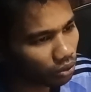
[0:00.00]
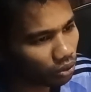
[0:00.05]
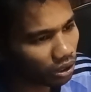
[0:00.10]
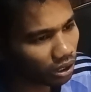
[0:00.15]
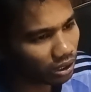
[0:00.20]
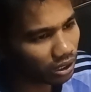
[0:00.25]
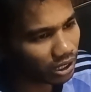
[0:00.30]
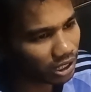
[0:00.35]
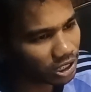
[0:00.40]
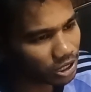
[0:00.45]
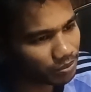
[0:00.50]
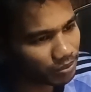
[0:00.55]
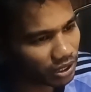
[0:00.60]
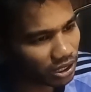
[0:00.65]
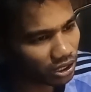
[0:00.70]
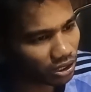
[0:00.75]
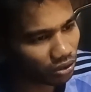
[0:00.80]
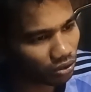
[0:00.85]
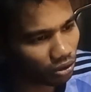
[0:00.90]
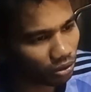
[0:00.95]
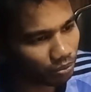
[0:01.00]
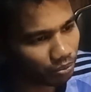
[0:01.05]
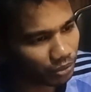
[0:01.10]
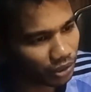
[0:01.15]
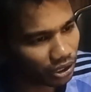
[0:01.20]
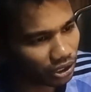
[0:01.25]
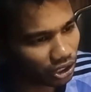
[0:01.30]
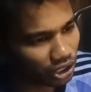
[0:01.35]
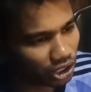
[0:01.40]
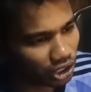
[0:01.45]
what the fixed
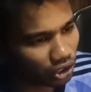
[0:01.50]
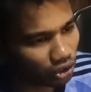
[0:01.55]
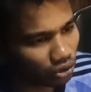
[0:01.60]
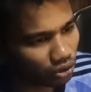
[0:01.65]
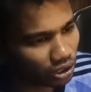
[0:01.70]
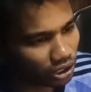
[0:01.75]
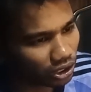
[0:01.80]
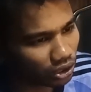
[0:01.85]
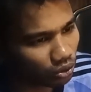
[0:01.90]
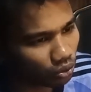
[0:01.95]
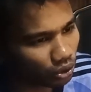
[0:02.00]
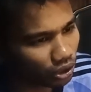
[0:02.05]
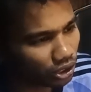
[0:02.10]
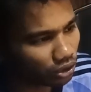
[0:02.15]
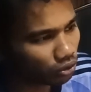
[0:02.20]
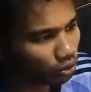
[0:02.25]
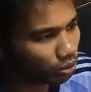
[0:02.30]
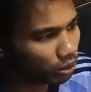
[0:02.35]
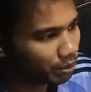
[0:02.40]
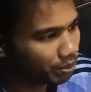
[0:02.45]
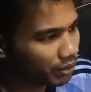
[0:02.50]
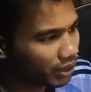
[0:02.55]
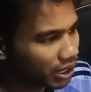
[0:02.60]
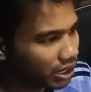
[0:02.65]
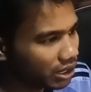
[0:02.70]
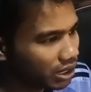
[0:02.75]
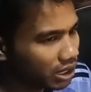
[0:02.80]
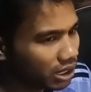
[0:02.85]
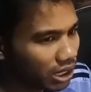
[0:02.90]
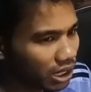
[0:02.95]
compensation is going to be
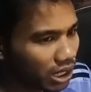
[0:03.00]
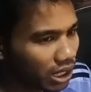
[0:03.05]
paid